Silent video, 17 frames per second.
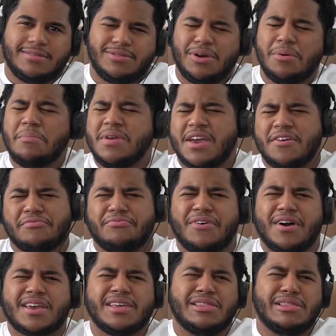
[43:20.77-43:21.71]
Don't be a
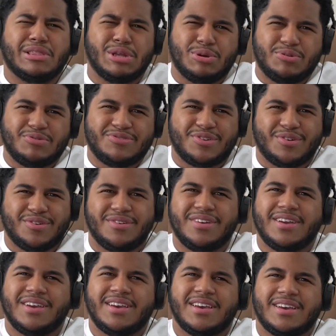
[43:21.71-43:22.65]
fucking loser.
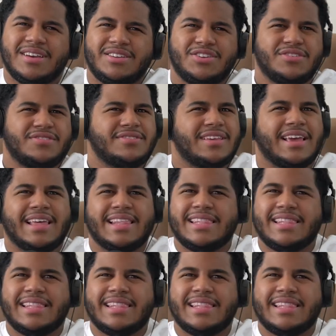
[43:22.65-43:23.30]
Just